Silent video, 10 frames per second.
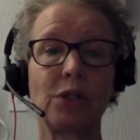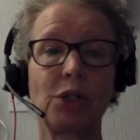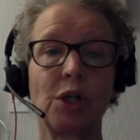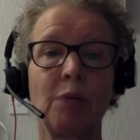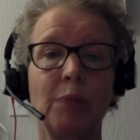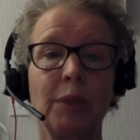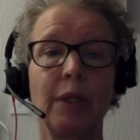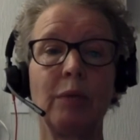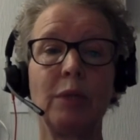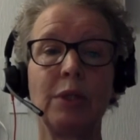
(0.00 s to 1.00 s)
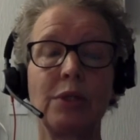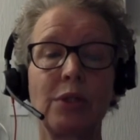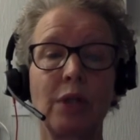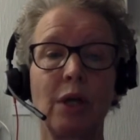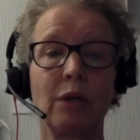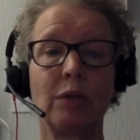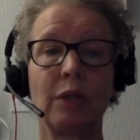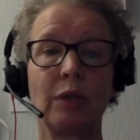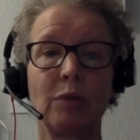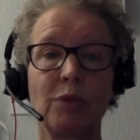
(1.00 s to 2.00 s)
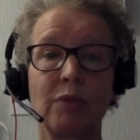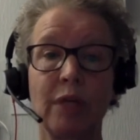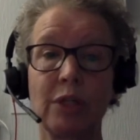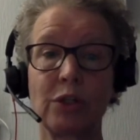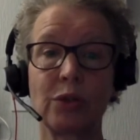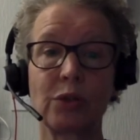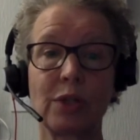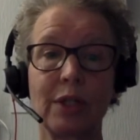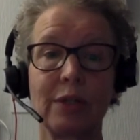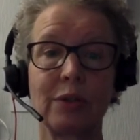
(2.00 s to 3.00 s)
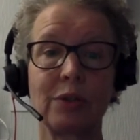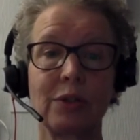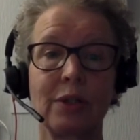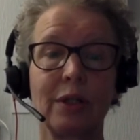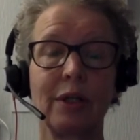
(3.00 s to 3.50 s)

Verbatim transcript: sharpen their wits and hone their observational skills.